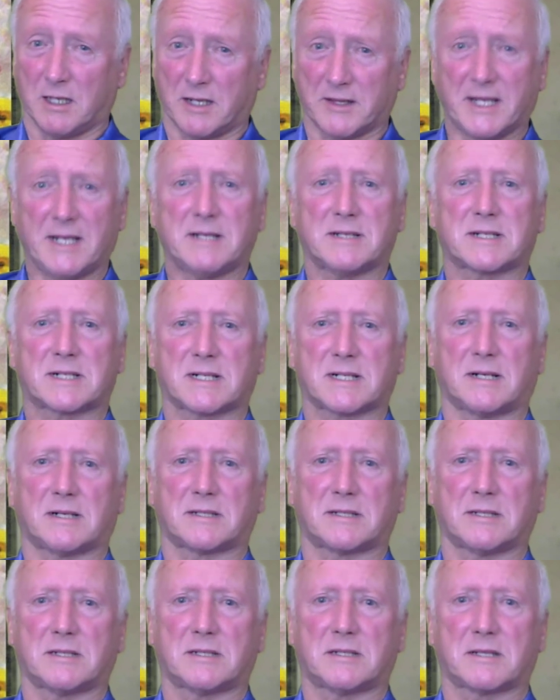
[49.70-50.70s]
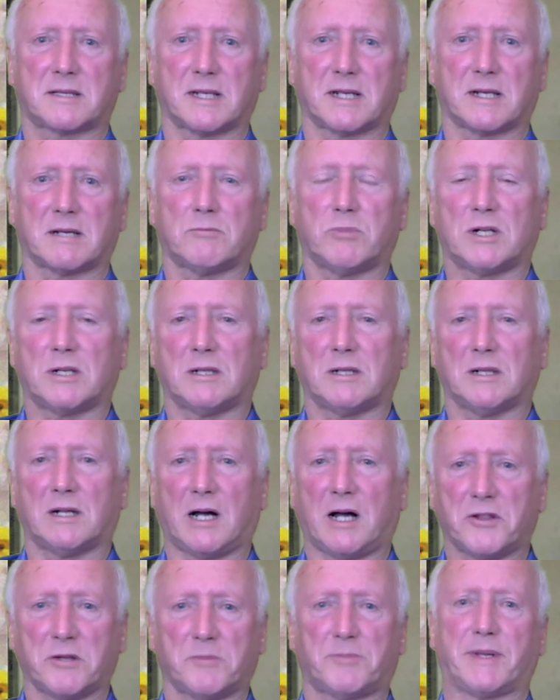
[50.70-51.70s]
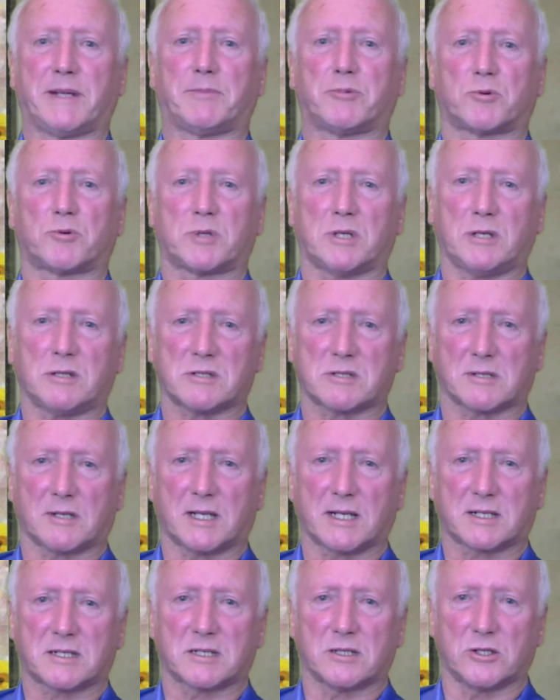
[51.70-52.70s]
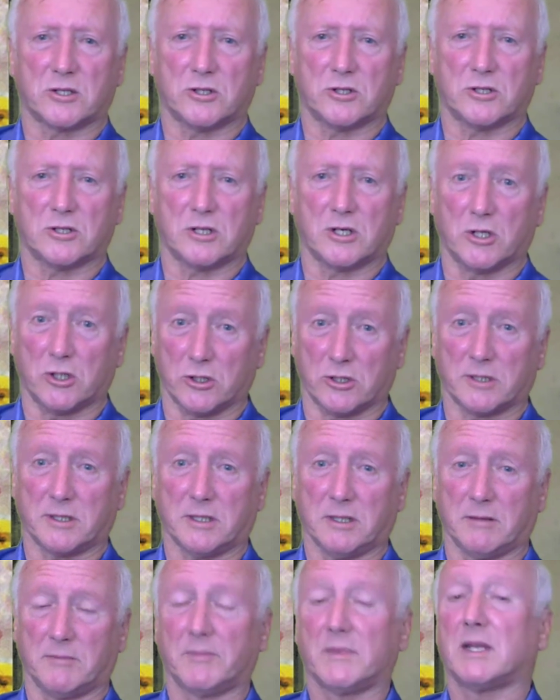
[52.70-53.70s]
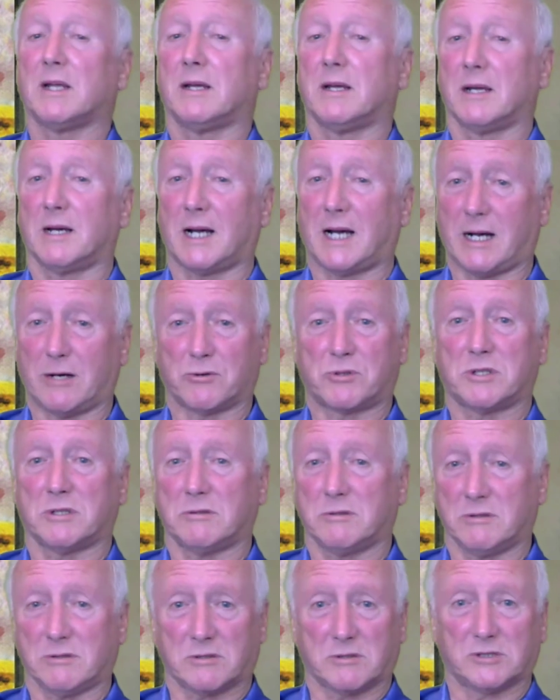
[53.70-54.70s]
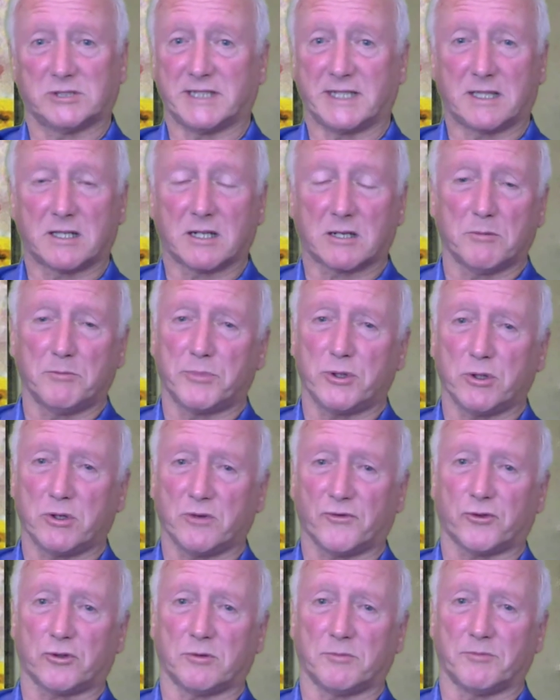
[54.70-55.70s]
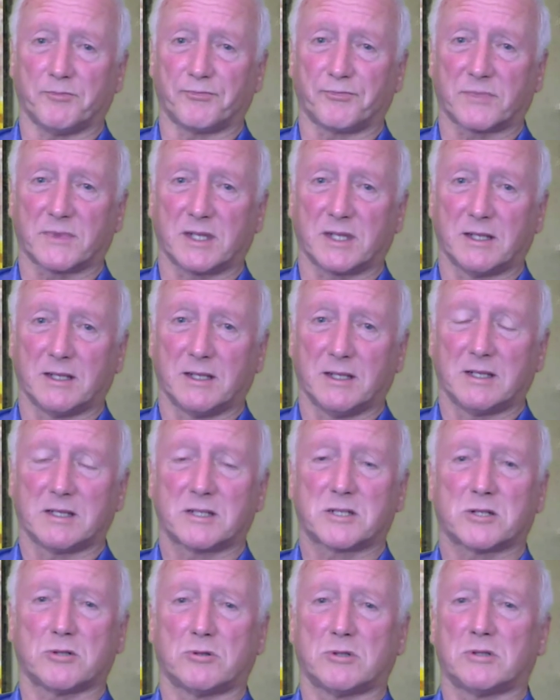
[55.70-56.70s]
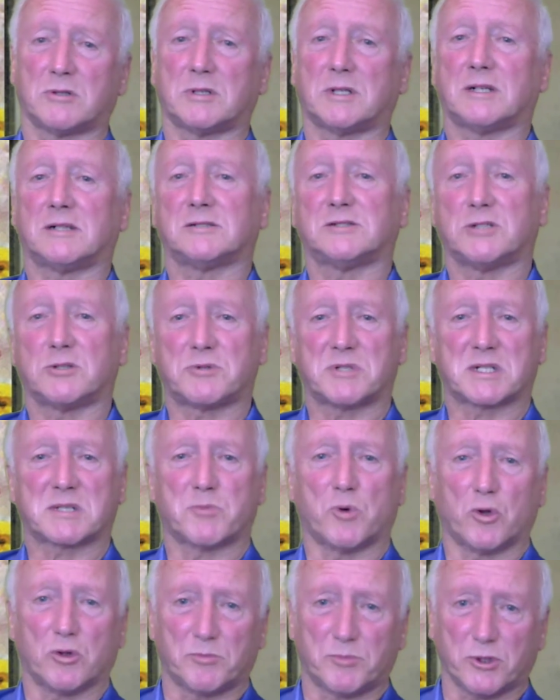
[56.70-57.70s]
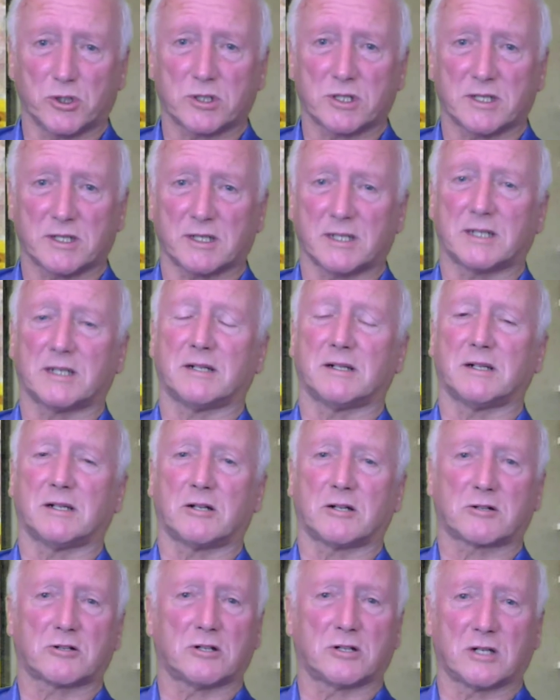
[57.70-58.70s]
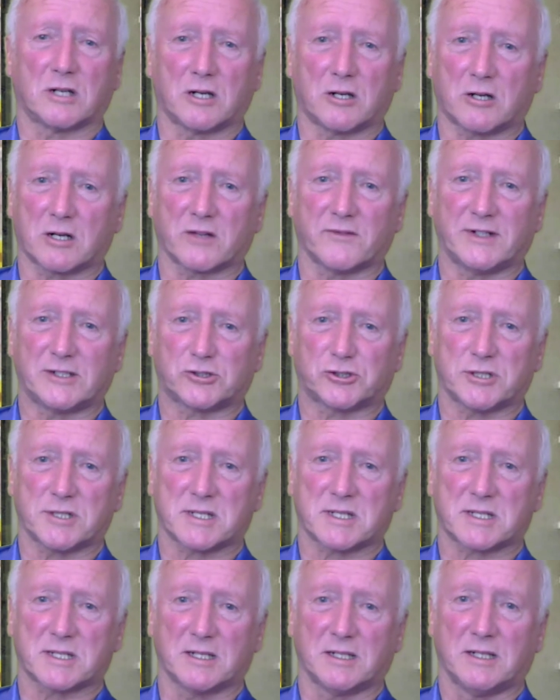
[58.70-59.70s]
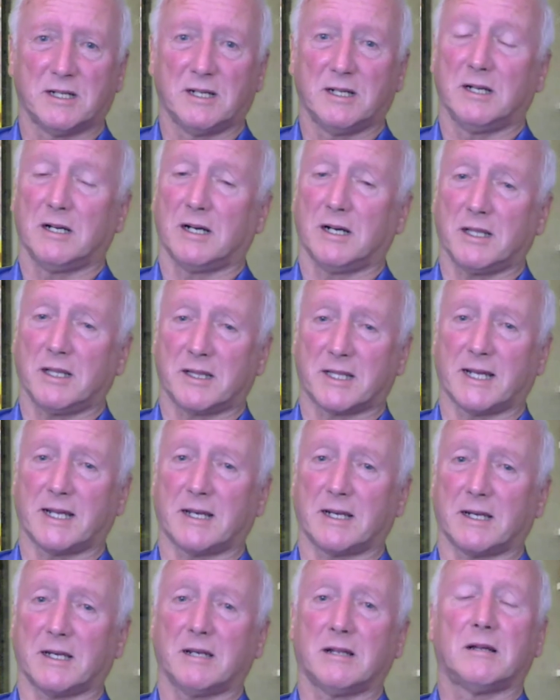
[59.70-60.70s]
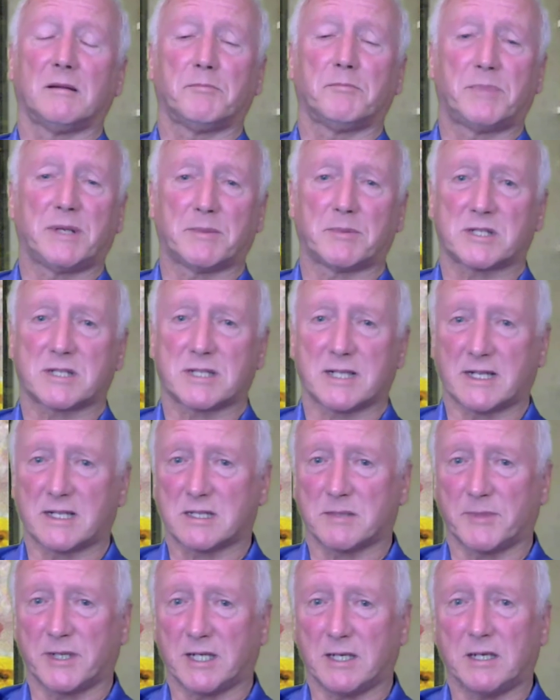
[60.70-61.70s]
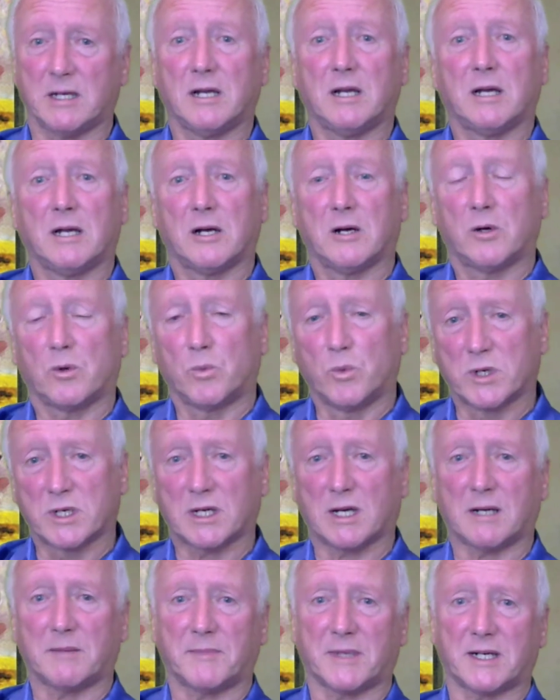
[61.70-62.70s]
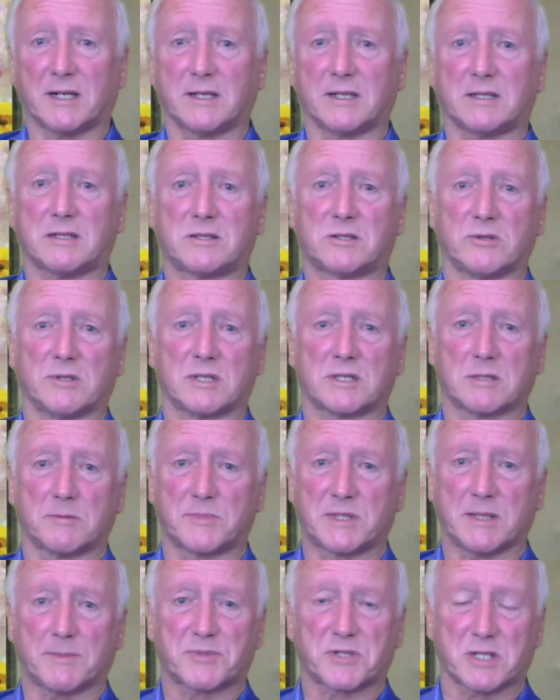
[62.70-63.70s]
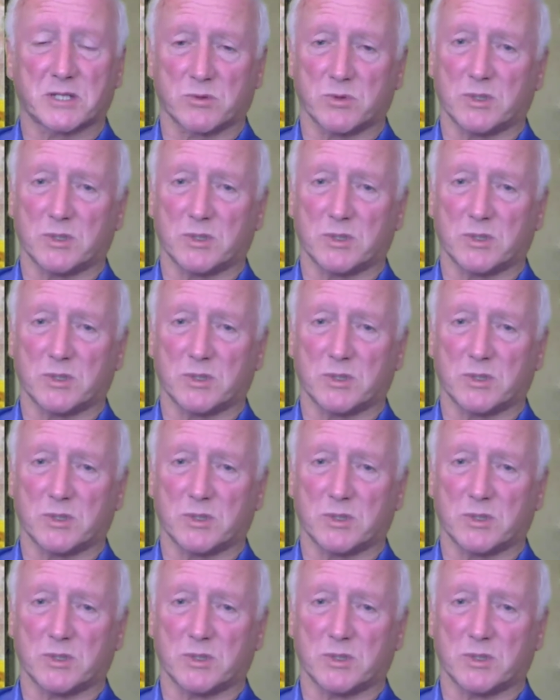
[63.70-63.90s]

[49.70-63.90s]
I then started to think, well, other people would also like to learn how to read the computer form. So I wrote a small book and I got a lot of interest. And then people said to me, would I mind doing some tips